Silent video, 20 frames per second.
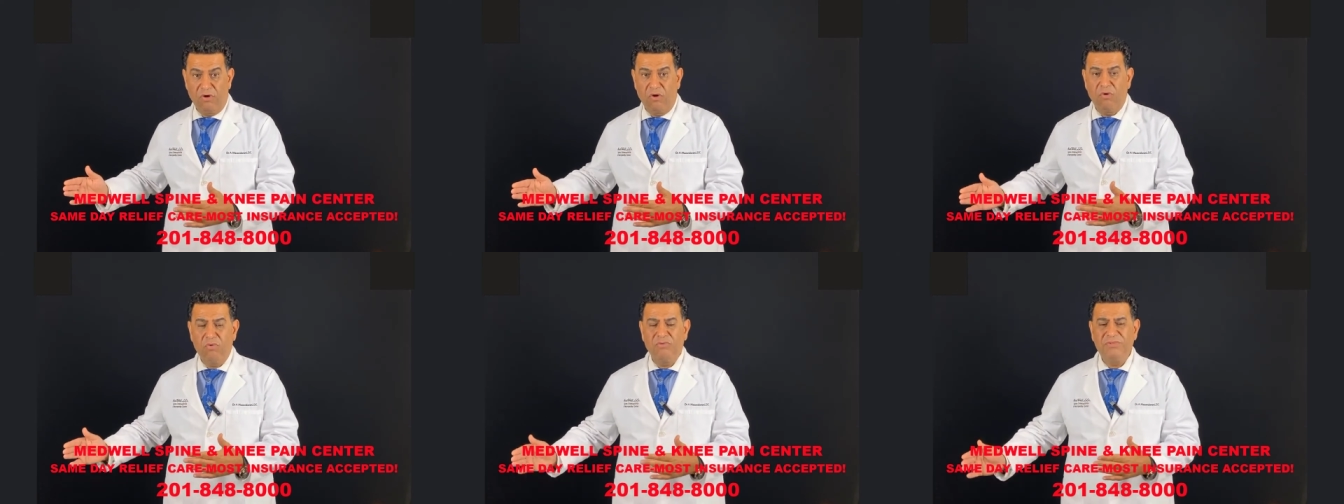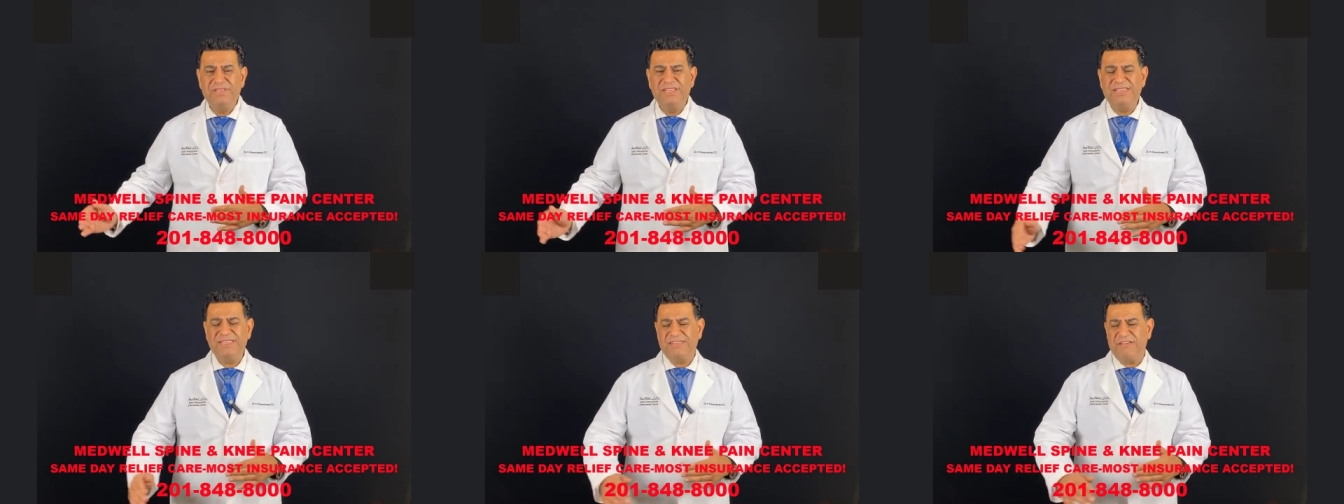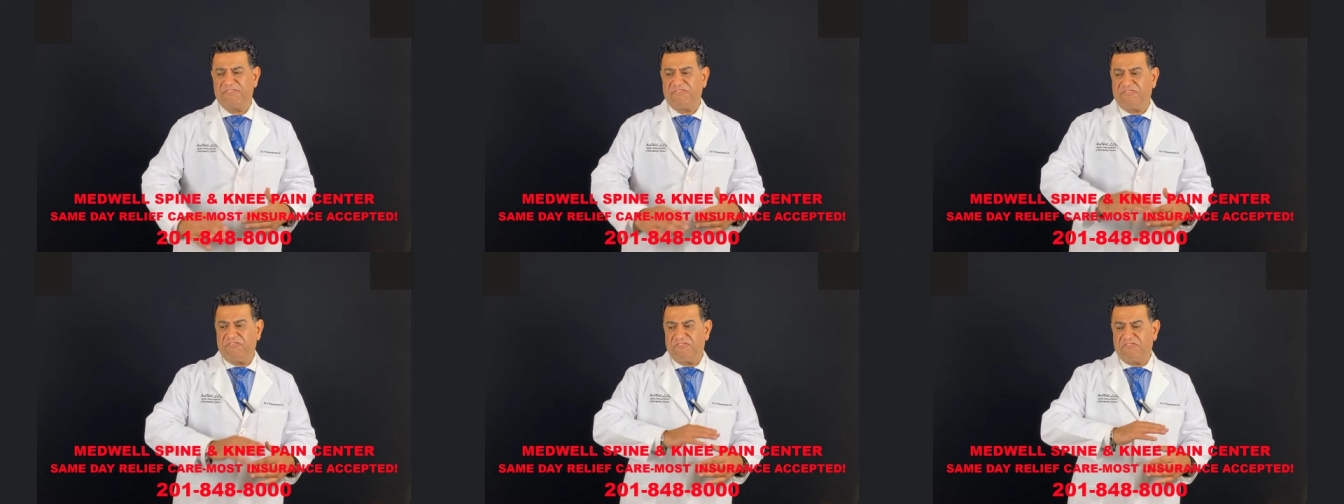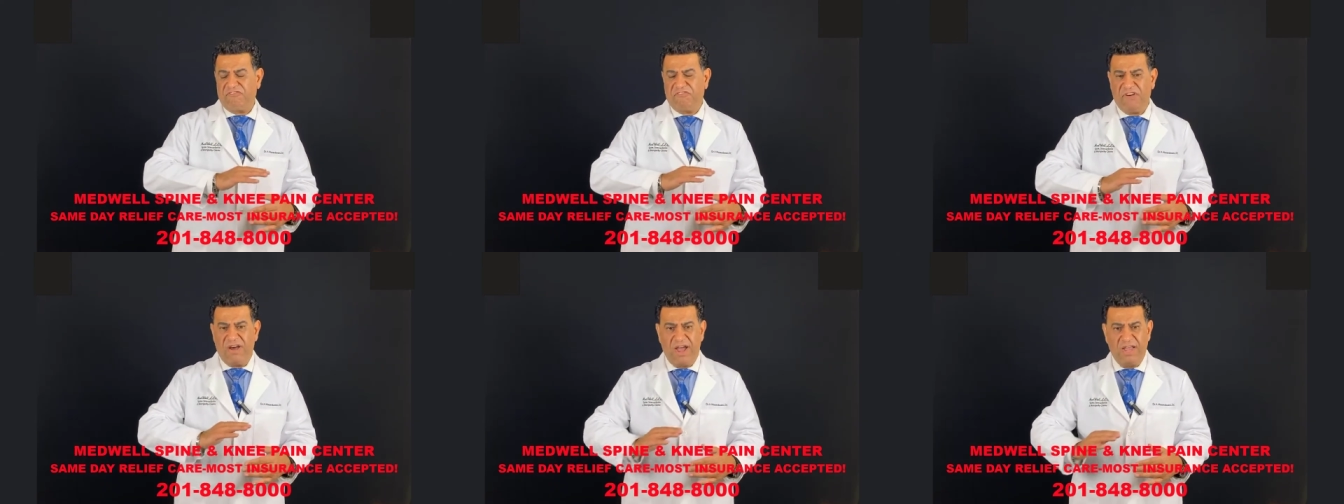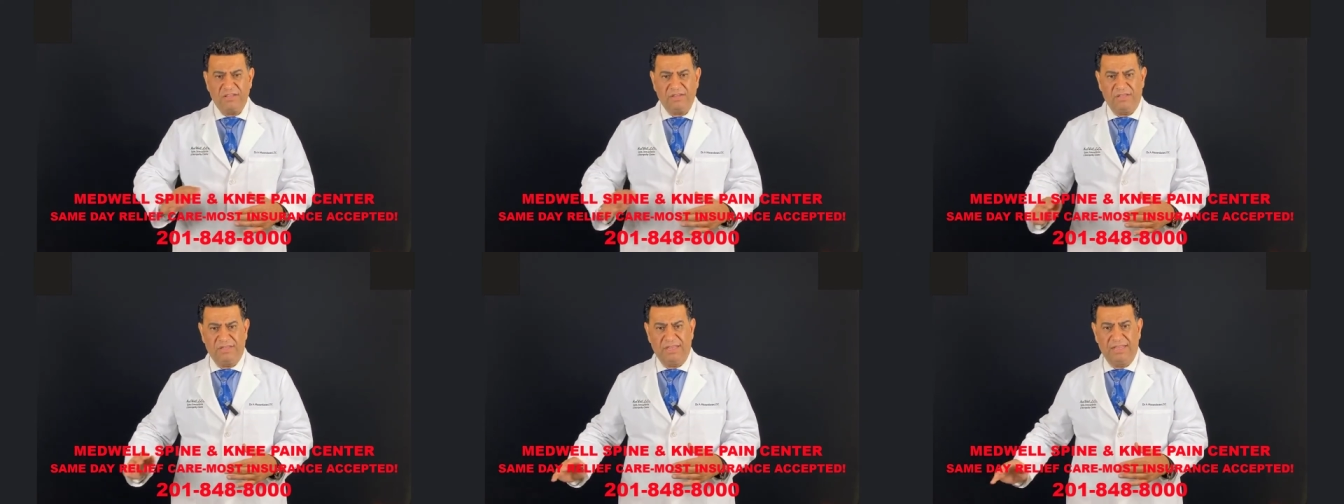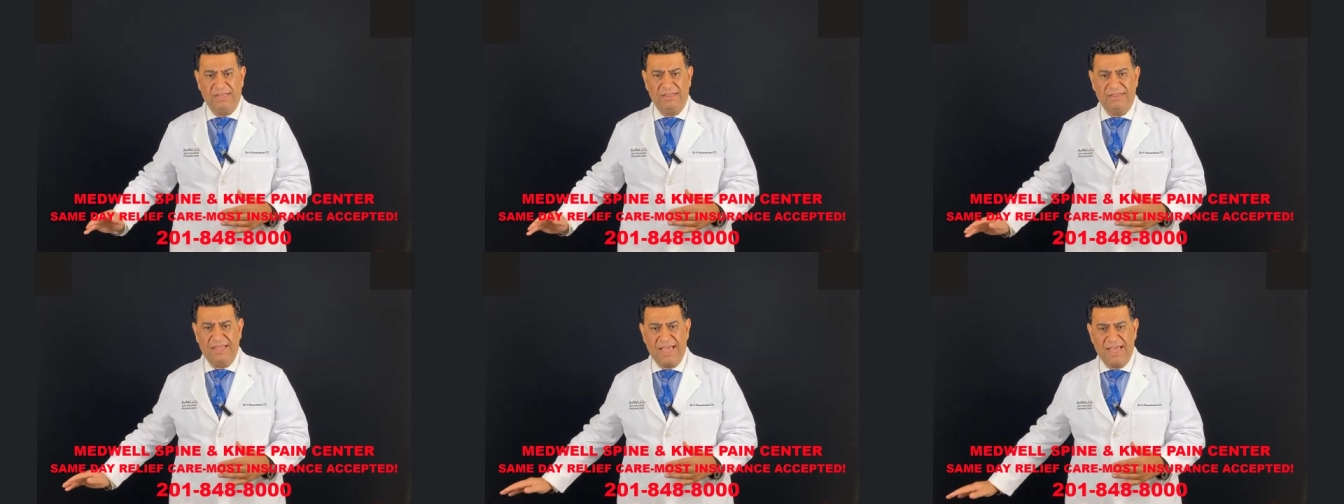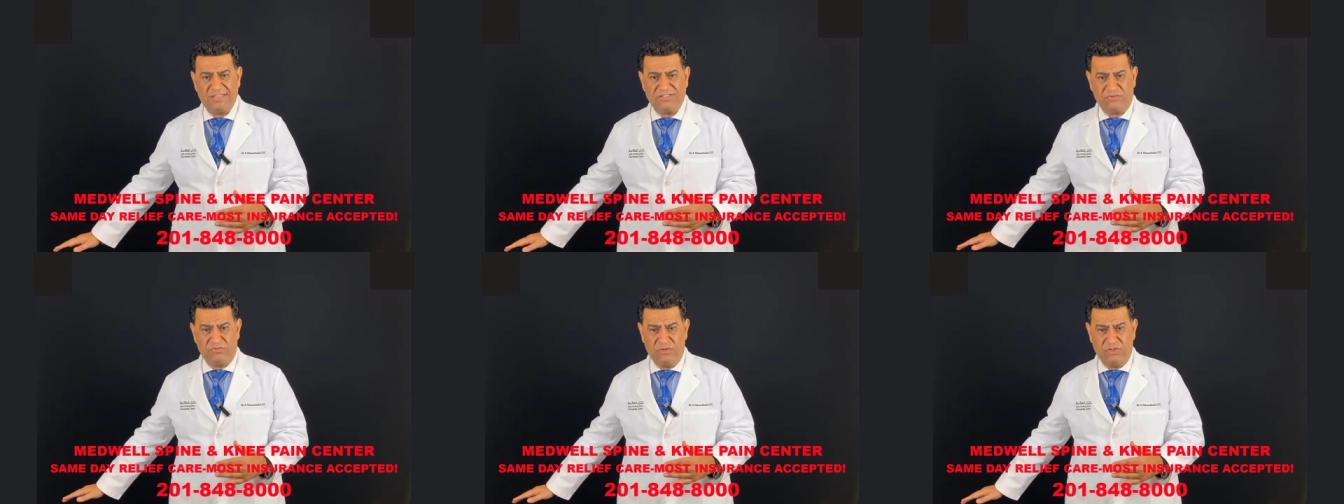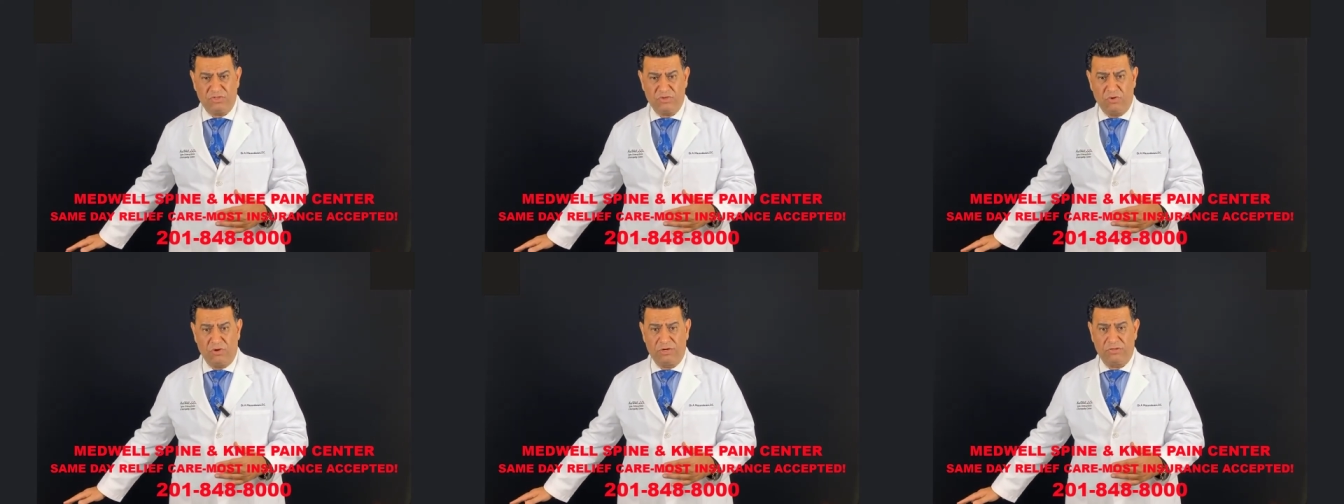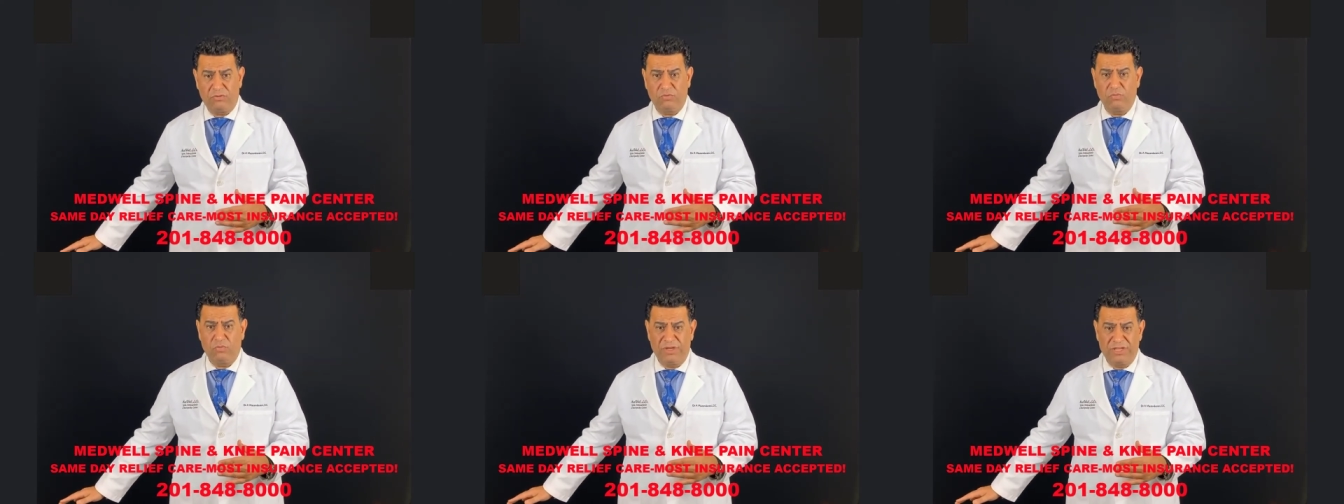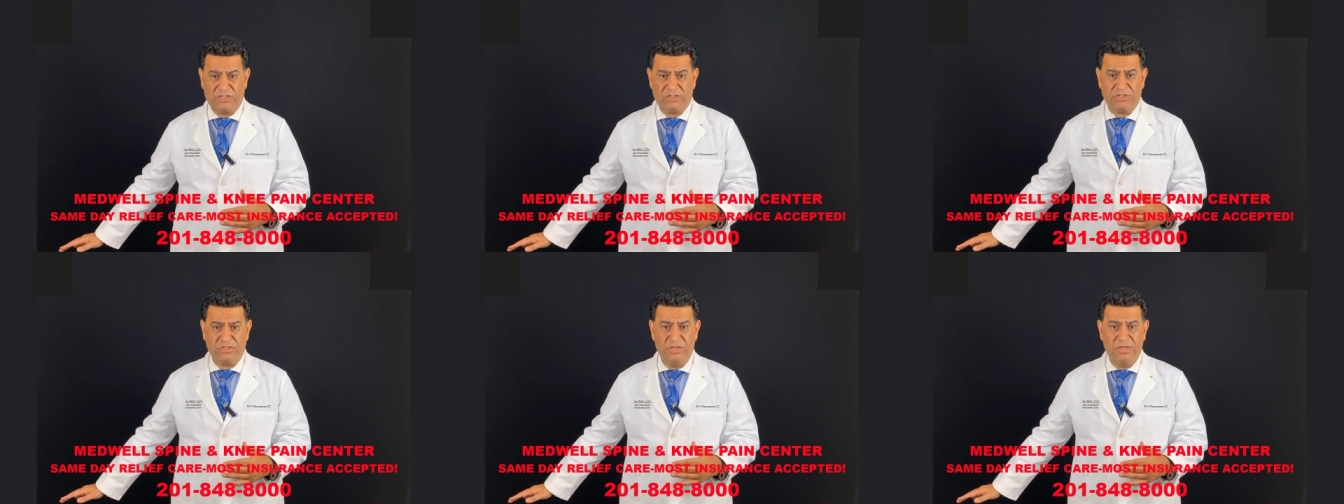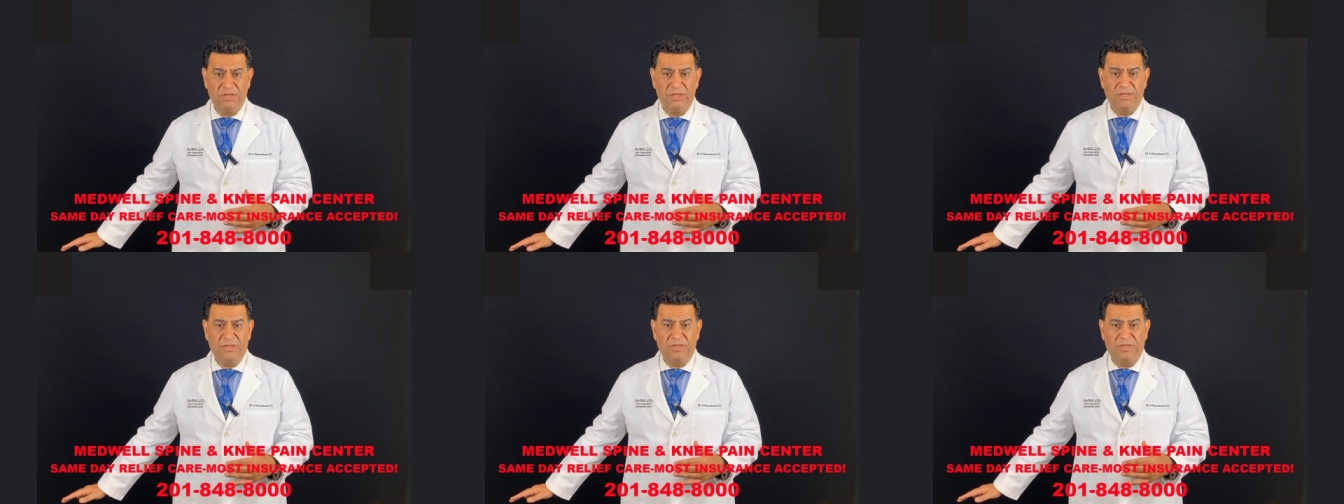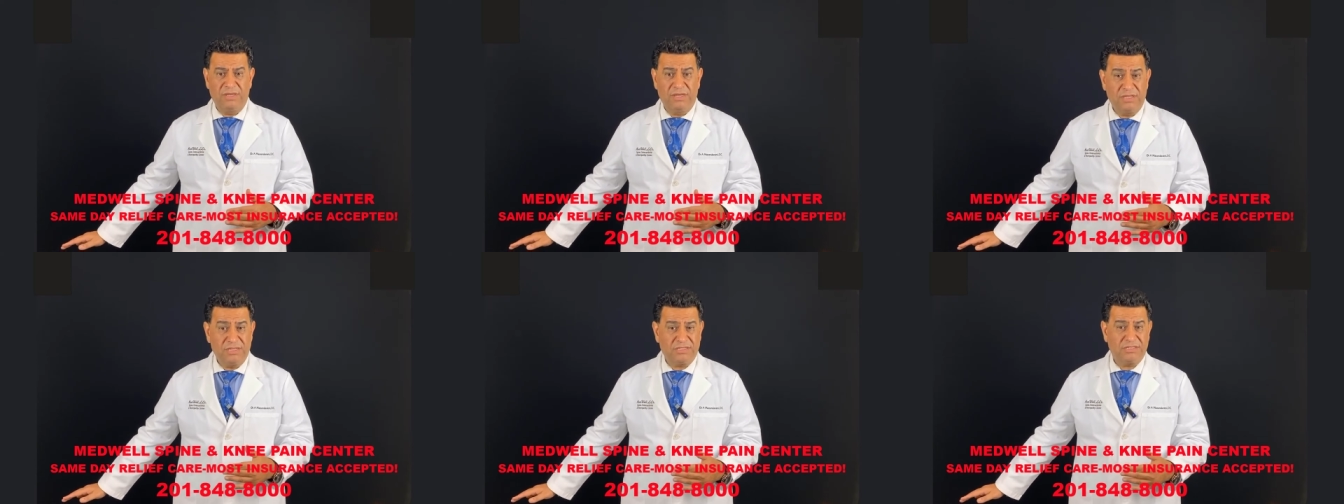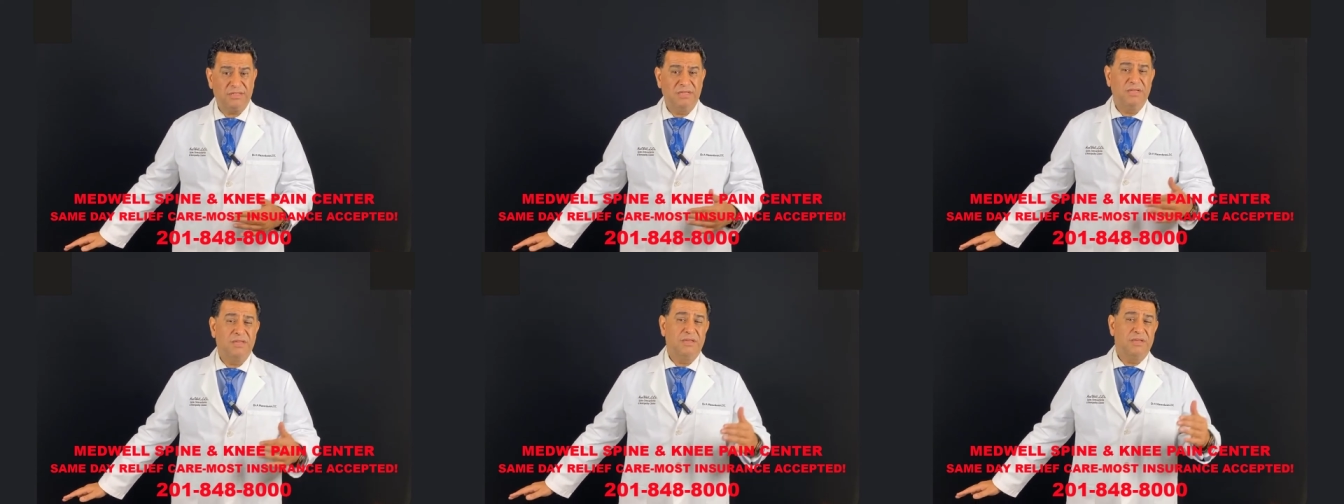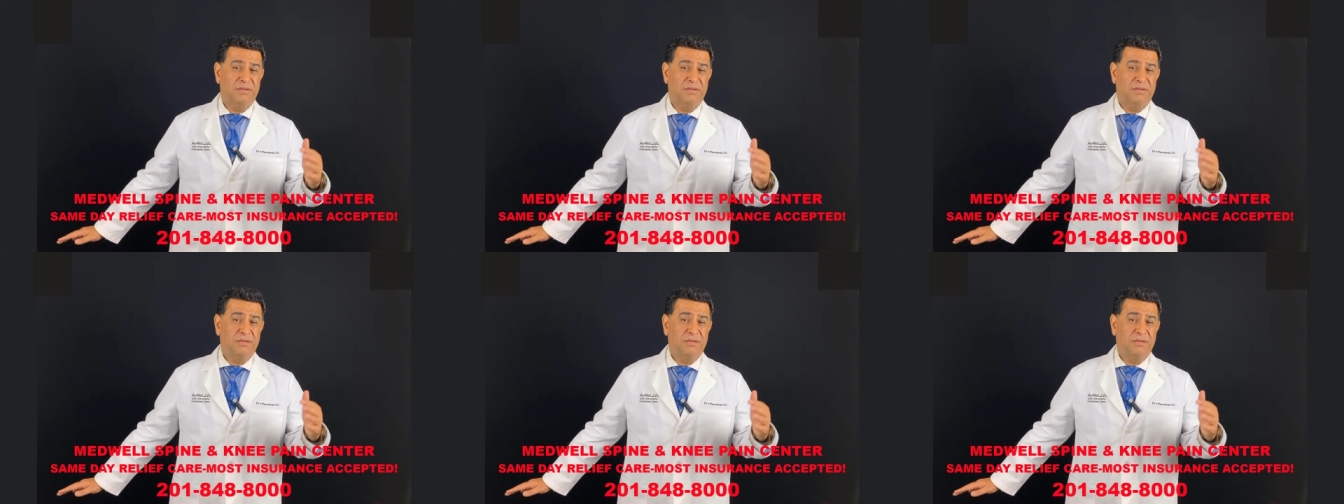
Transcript: Only the final and last resort, which is